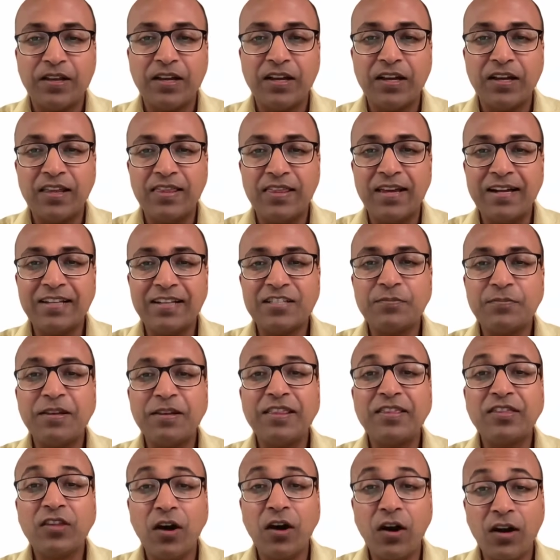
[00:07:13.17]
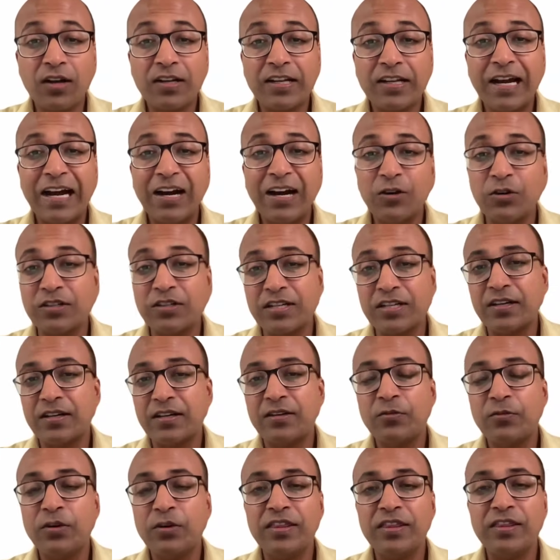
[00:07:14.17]
that's been thought out
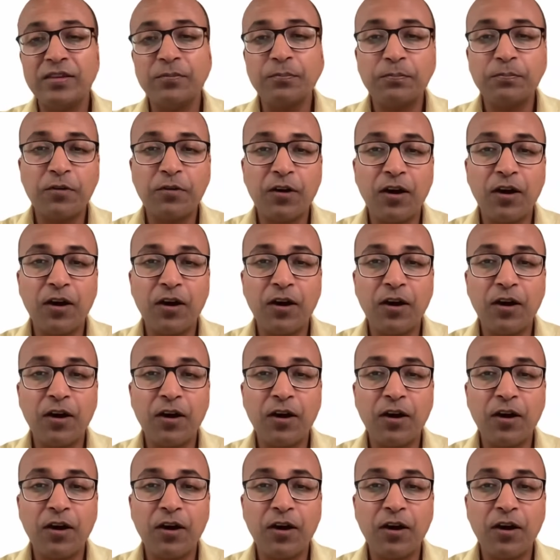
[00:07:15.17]
with